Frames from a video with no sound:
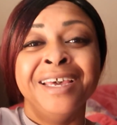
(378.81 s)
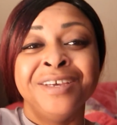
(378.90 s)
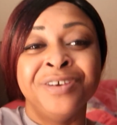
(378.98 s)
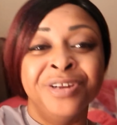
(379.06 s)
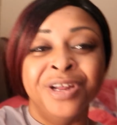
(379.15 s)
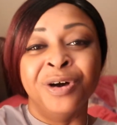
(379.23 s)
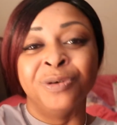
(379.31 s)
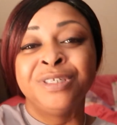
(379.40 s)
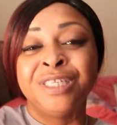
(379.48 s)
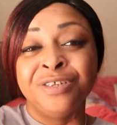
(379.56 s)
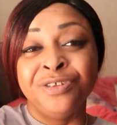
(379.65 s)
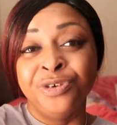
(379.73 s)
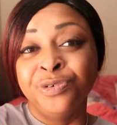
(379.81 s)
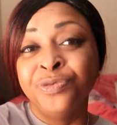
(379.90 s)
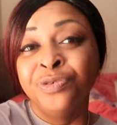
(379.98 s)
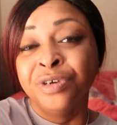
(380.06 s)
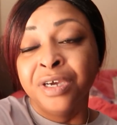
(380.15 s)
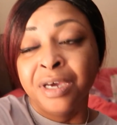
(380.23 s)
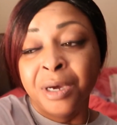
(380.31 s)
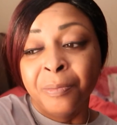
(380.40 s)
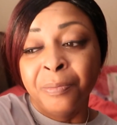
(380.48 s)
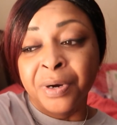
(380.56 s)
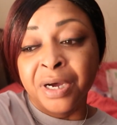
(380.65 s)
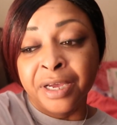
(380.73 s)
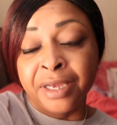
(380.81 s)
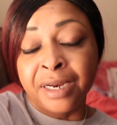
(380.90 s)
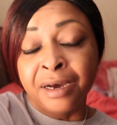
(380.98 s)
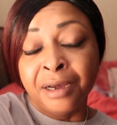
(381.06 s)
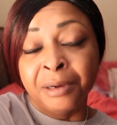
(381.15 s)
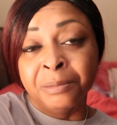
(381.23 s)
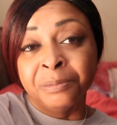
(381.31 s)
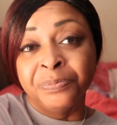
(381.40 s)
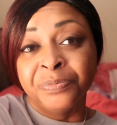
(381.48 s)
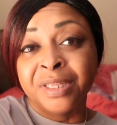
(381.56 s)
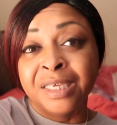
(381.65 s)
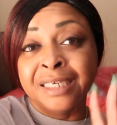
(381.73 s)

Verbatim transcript: you know, to you. But um,